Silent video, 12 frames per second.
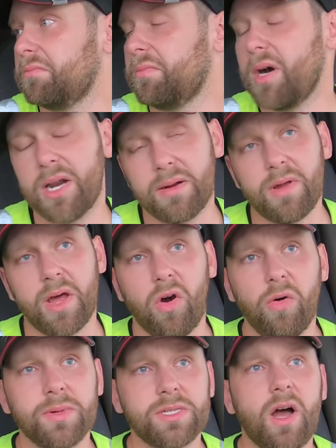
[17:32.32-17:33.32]
But I'm not
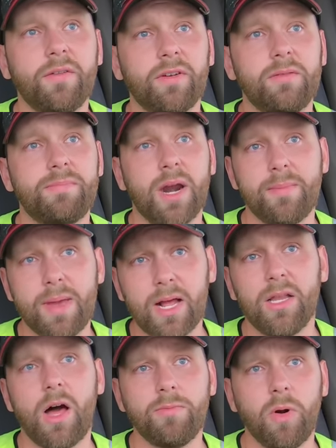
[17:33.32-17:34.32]
home as often. But I make
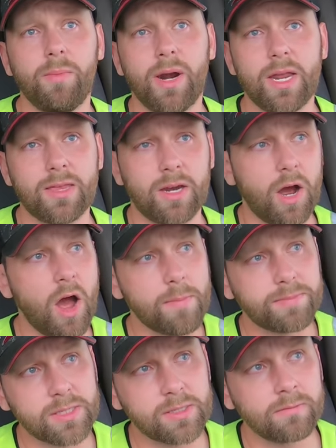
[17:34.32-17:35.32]
a lot more money than
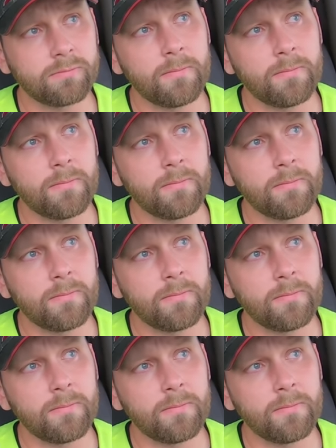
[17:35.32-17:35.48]
cops.